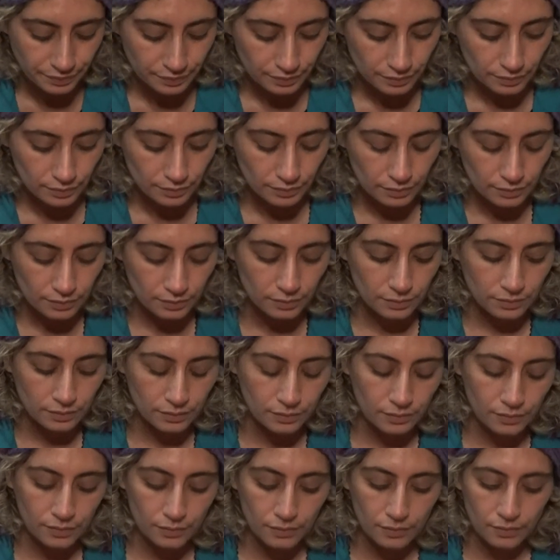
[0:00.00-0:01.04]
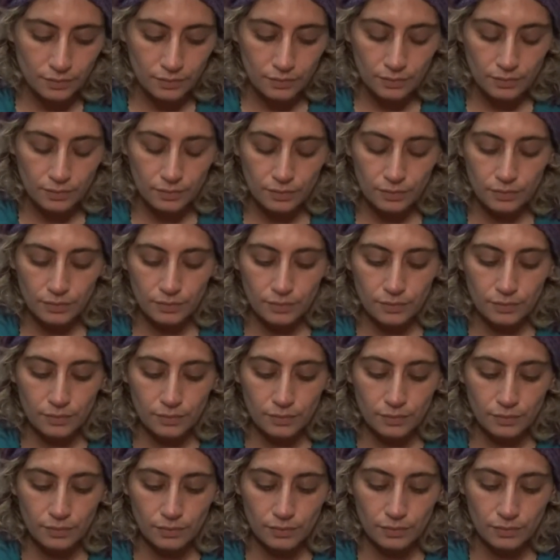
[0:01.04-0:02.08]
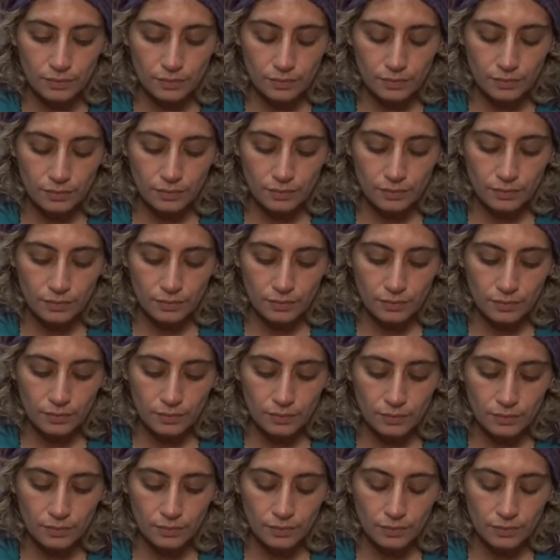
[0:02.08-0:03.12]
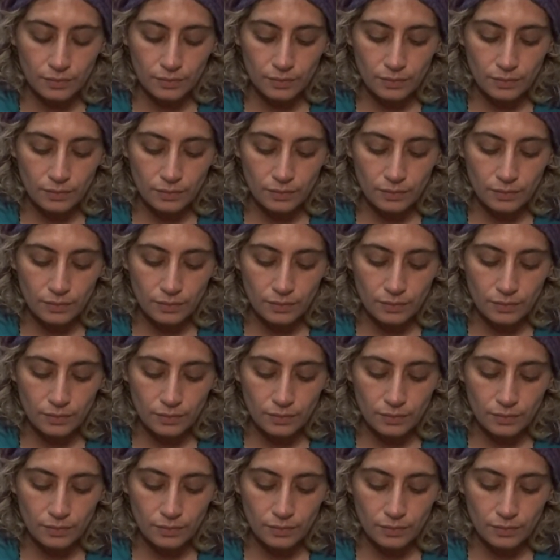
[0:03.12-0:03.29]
No one is speaking in this clip.